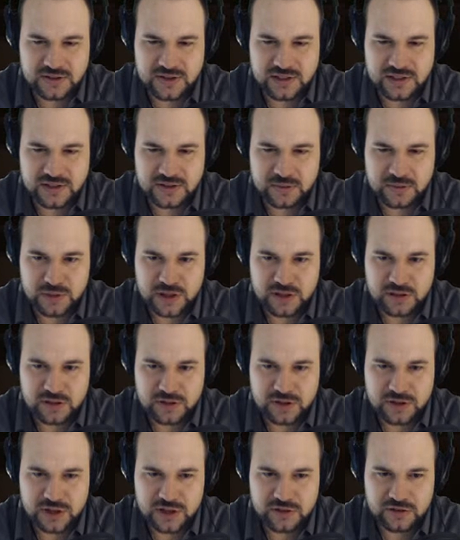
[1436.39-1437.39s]
decimating our
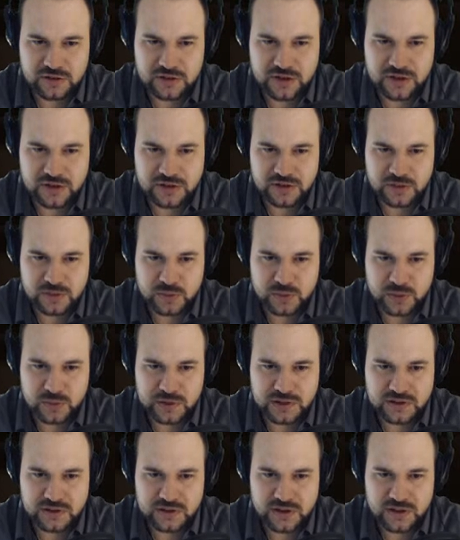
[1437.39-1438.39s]
country at this moment
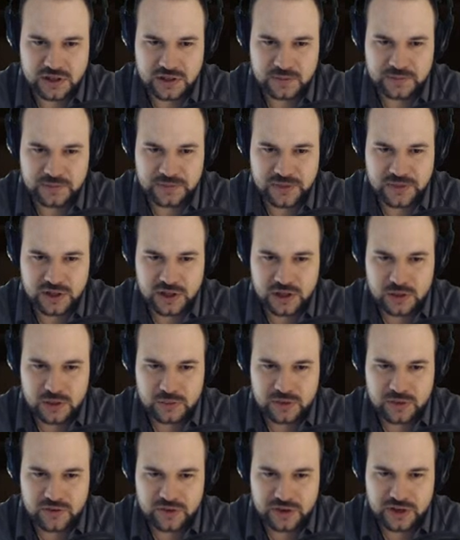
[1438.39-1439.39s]
in time.
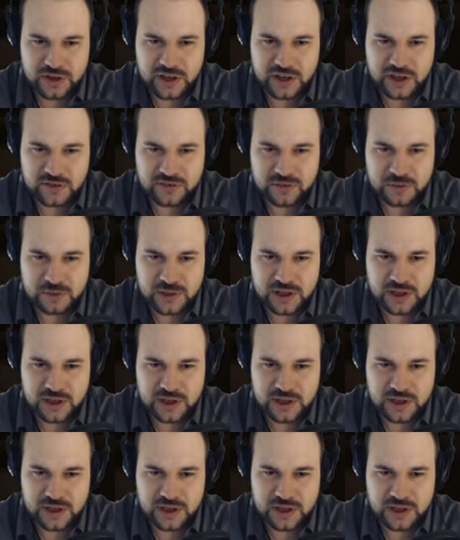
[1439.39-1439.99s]
Be very careful when